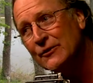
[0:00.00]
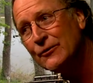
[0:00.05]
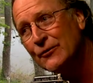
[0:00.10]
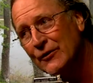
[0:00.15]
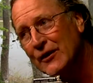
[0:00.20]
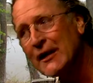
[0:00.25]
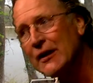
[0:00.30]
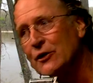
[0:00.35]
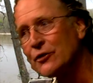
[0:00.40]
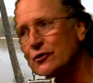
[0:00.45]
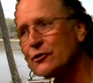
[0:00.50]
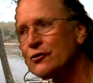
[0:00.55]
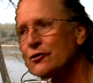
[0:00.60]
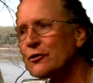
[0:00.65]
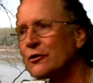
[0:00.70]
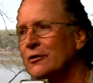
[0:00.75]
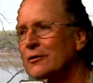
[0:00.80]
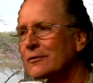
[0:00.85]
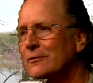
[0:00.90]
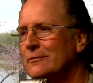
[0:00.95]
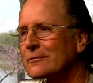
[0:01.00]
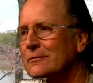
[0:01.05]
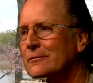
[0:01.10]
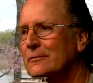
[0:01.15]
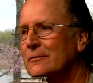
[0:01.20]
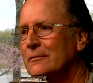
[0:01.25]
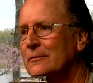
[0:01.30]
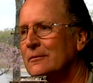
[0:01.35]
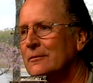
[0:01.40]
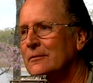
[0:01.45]
fish,
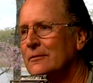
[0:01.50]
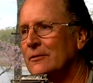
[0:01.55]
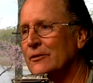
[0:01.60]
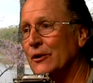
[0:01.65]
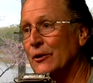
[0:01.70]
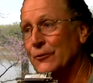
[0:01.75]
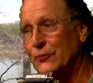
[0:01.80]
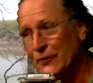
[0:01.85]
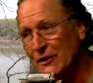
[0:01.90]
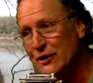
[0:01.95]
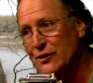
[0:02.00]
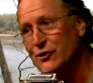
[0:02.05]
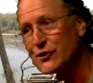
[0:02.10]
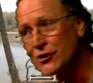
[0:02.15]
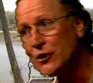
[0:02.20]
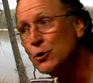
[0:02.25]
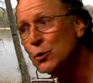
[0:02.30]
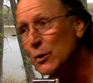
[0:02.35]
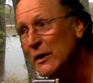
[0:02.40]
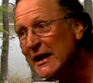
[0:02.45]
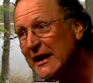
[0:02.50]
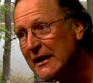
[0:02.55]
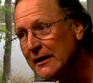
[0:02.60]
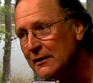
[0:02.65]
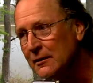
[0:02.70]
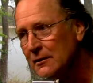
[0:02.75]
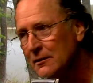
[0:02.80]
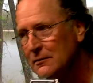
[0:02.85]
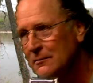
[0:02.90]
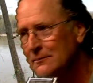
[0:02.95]
the fish you
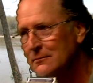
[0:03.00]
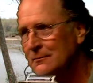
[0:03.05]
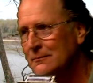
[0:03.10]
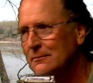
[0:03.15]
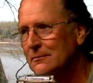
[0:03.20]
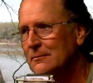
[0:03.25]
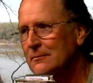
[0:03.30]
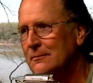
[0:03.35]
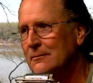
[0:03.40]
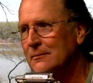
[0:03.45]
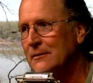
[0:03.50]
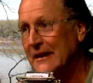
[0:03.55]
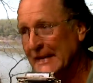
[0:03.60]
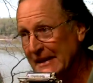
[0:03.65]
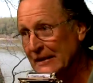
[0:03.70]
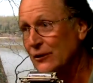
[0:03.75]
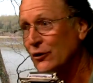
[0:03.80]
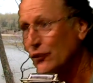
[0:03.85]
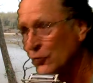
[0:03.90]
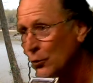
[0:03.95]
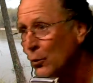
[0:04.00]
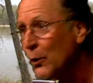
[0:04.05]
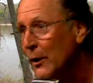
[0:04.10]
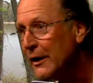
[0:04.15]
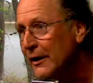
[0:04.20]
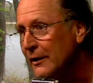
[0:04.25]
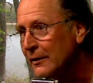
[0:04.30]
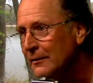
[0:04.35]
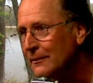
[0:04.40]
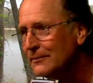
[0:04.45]
eat, eat
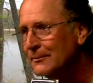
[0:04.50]
squid.